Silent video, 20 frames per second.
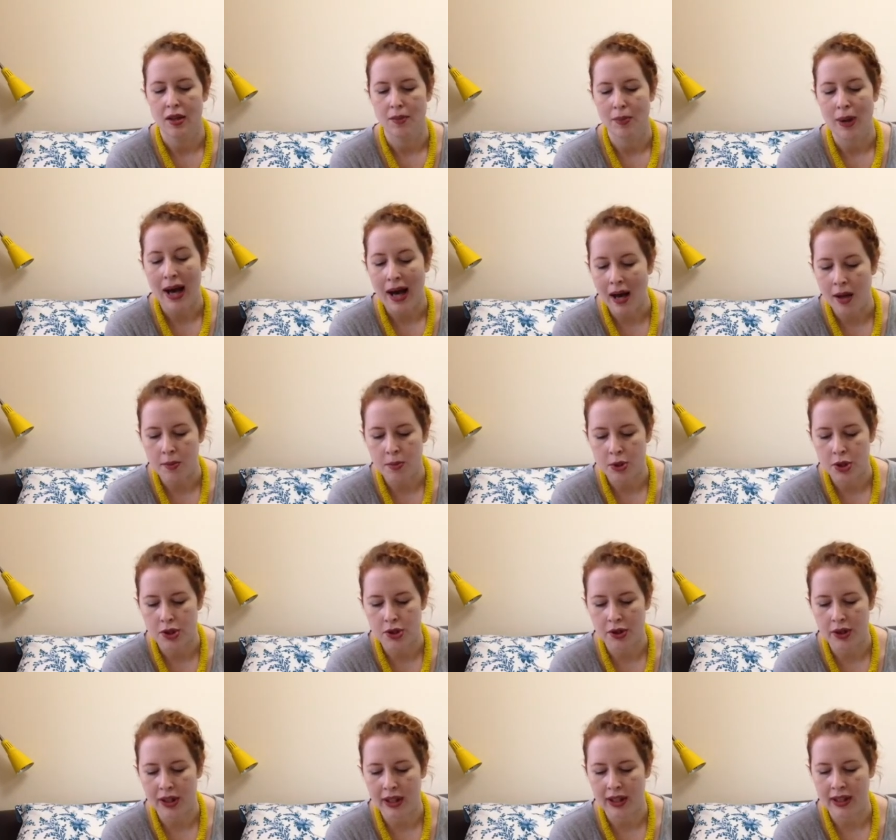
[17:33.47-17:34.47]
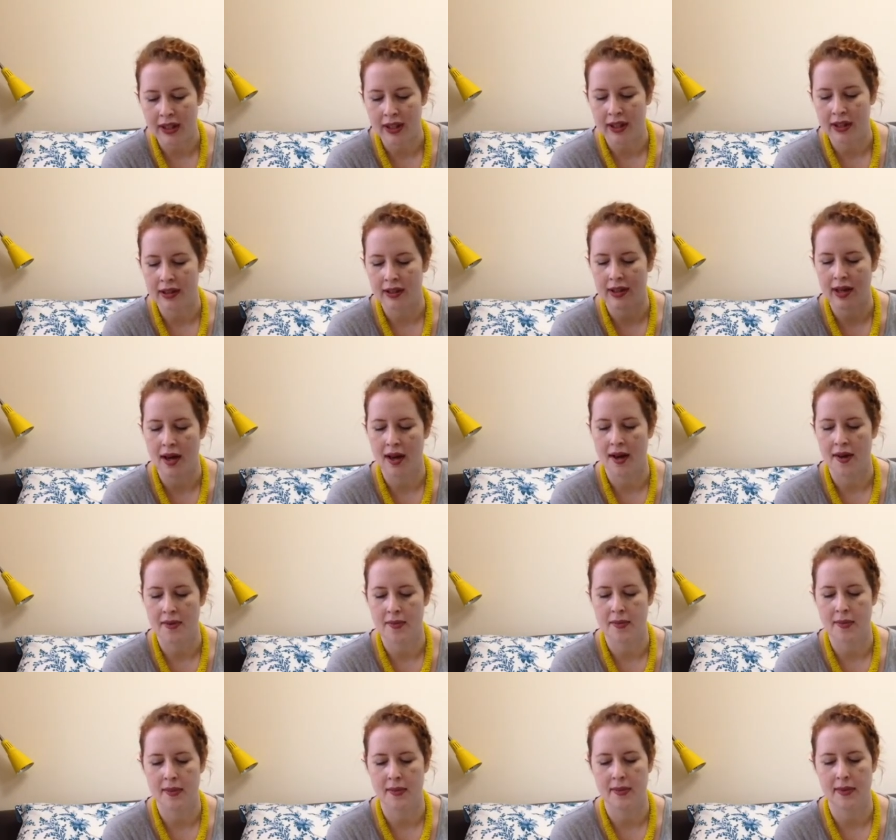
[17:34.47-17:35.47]
palm sugar
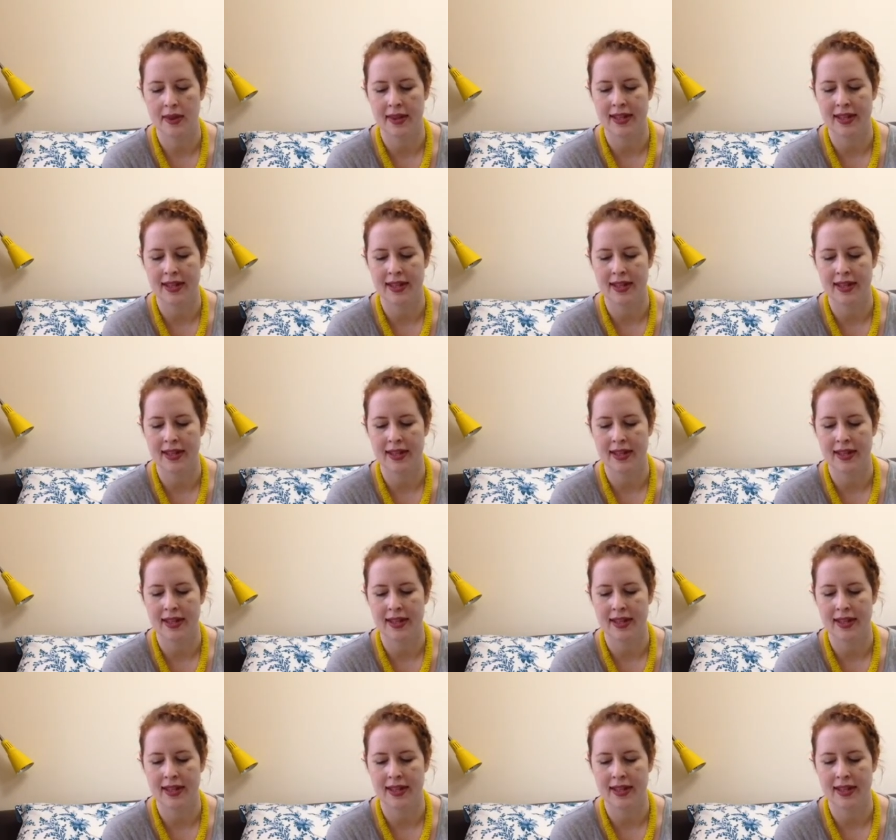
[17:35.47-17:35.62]
um,